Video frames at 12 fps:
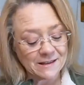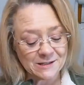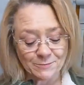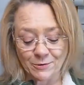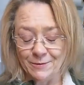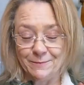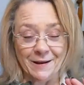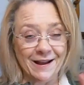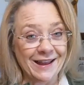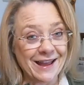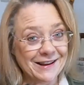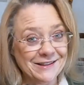sport
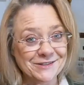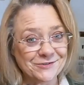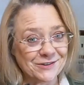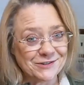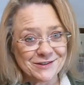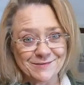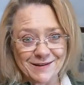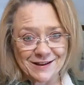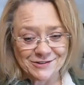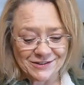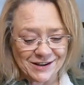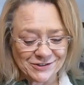by any stretch of the
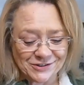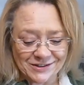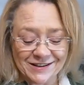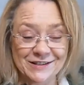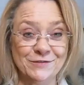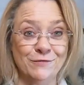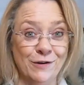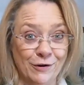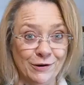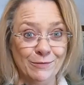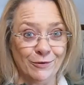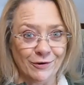imagination. It's
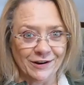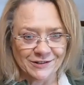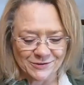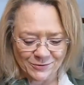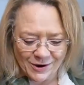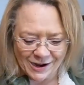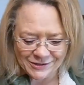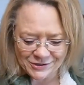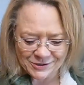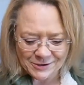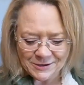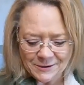very boring to watch.